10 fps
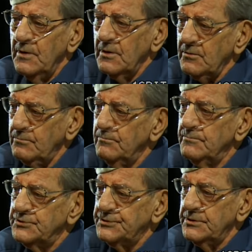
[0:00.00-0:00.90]
ser,
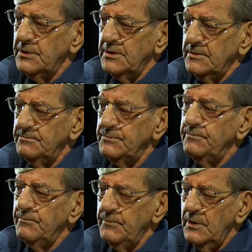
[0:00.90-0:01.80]
um,
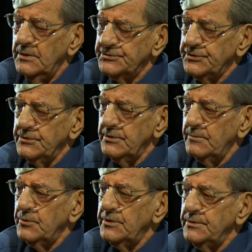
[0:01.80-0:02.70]
serial number in, the, uh,
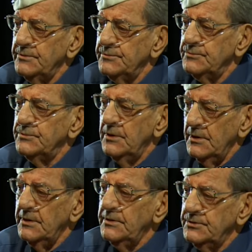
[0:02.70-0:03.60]
in, this
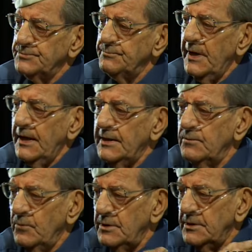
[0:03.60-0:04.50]
bag and one on the,